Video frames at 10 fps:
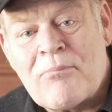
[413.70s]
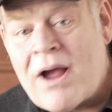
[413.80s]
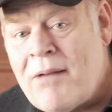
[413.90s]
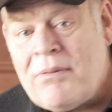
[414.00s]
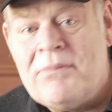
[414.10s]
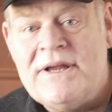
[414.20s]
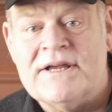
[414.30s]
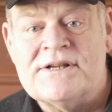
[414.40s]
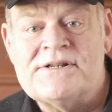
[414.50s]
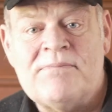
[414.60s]
Problem
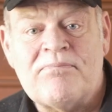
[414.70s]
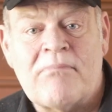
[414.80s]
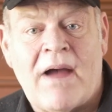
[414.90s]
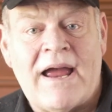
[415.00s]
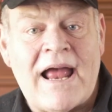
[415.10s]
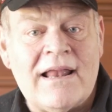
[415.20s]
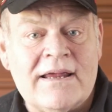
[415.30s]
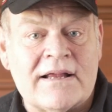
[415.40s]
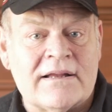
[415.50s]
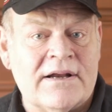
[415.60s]
is, my
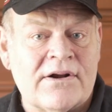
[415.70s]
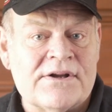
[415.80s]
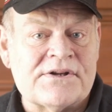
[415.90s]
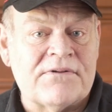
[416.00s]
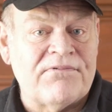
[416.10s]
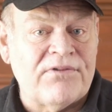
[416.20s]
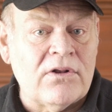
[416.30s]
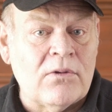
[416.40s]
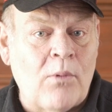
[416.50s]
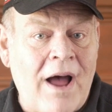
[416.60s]
alley cleaner is a
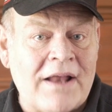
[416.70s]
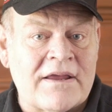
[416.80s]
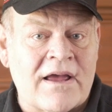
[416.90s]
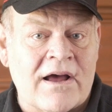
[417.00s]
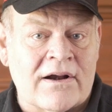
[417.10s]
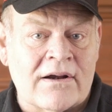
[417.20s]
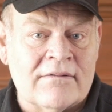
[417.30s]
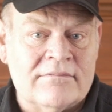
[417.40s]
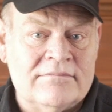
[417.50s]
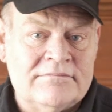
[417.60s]
full wad cutter,
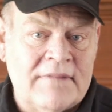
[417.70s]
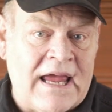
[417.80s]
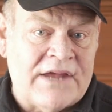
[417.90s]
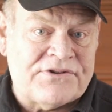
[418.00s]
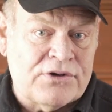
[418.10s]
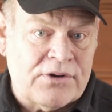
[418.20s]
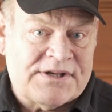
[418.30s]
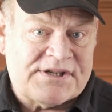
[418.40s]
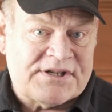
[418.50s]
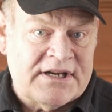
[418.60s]
as you
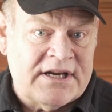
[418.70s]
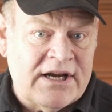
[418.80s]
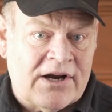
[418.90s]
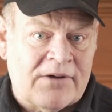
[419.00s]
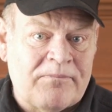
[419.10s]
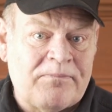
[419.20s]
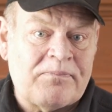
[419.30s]
can see here.